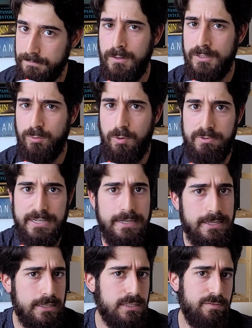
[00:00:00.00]
So what we did
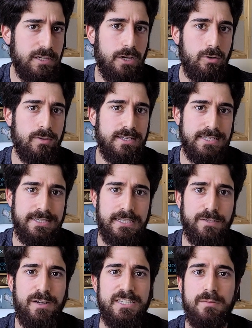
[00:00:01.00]
in this video is
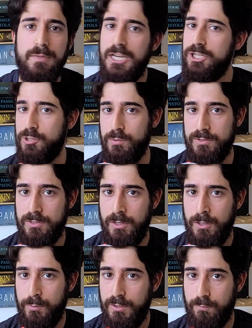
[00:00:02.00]
identified some issues
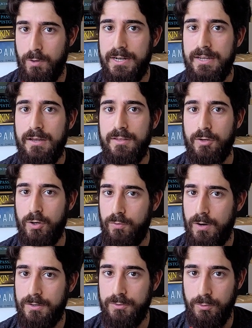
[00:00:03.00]
with running the
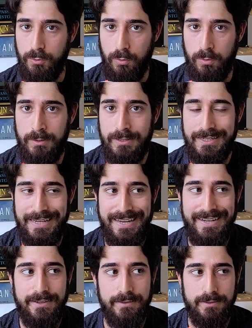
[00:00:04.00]
Kruk-doodle
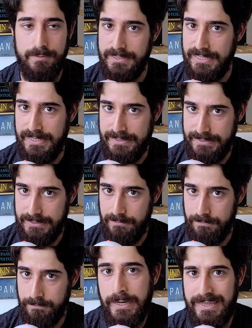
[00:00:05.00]
in D&D.
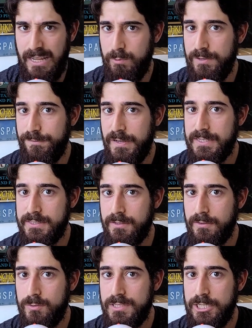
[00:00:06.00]
And then we fixed
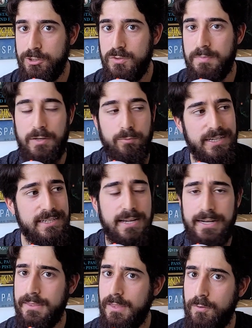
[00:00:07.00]
those issues by
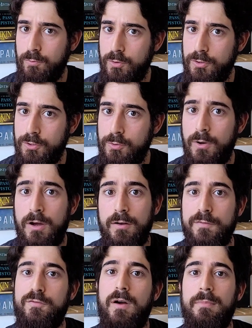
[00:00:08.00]
redesigning the Kruk-a-doo
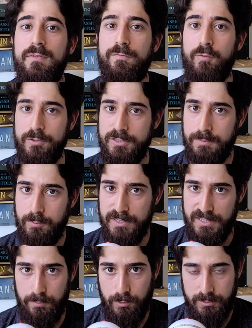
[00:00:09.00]
from first
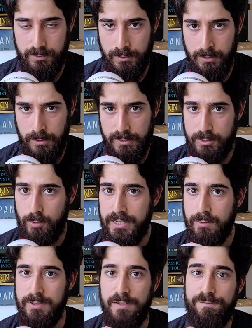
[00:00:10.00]
principles,
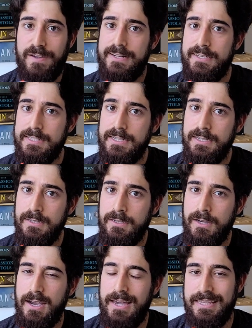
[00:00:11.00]
starting with a fantasy,
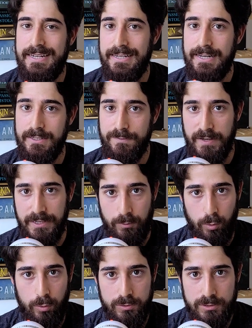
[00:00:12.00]
and then identifying
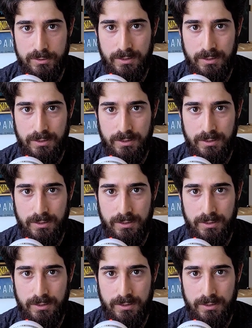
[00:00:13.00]
goals,